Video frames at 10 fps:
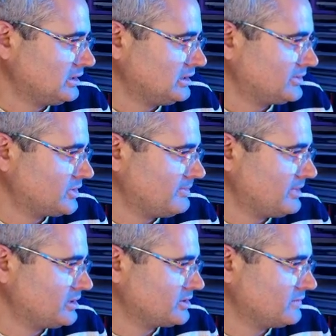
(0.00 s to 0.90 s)
Draw a
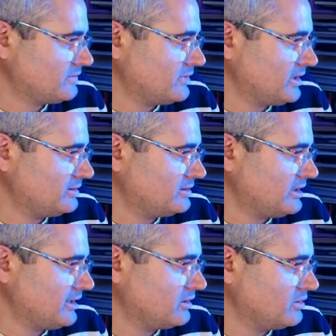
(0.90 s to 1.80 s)
bunch of red
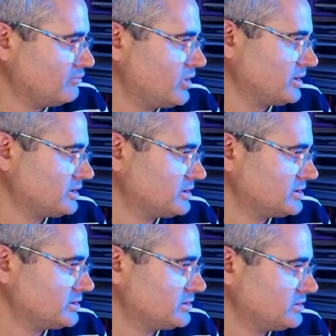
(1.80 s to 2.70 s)
Lego
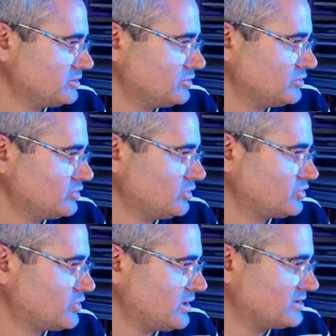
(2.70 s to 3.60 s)
bricks. 2
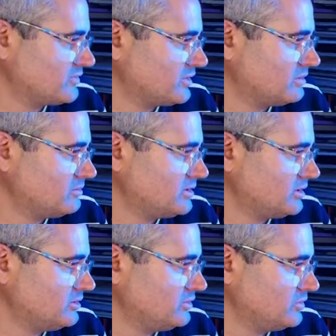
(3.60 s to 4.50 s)
transformed
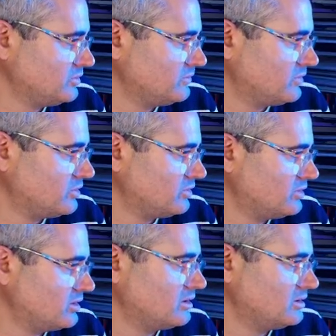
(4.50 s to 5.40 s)
into
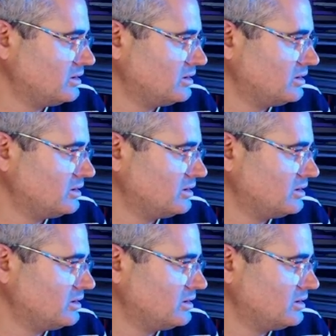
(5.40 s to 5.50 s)
4, lol.